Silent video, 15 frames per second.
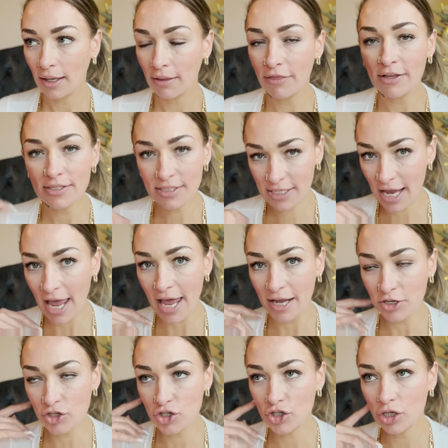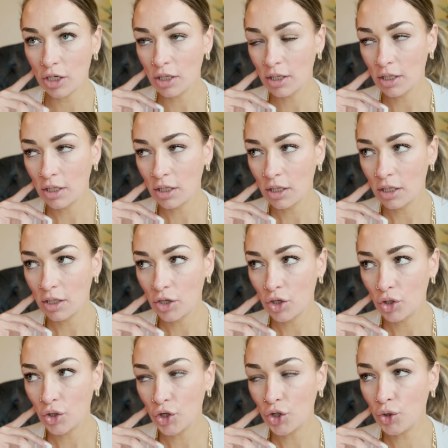the sketch
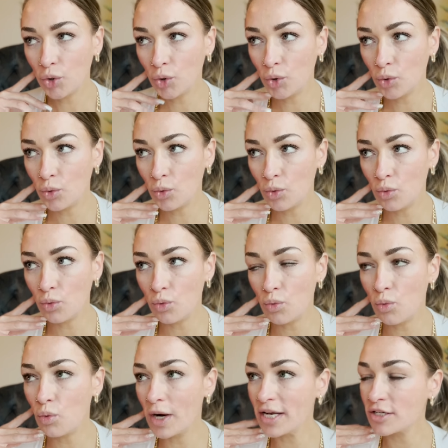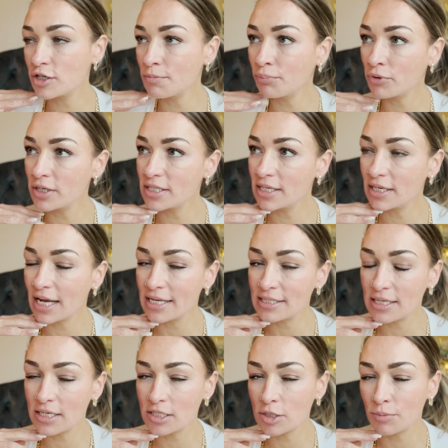who went to prison, got
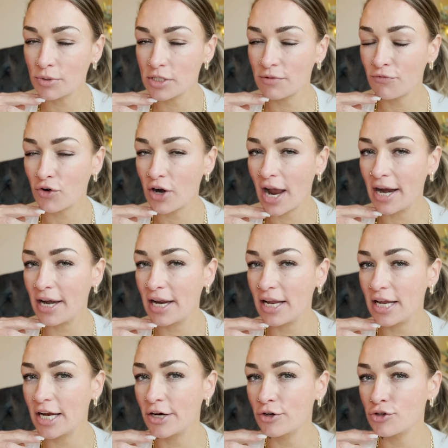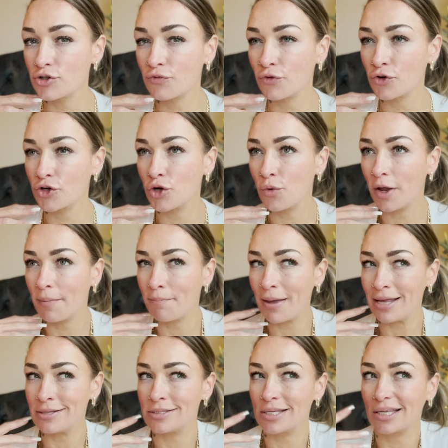sentenced to prison for 90 years for doing
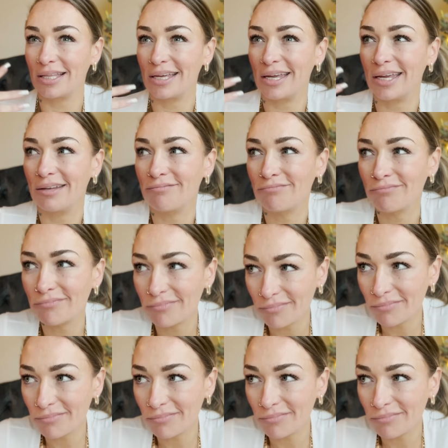basically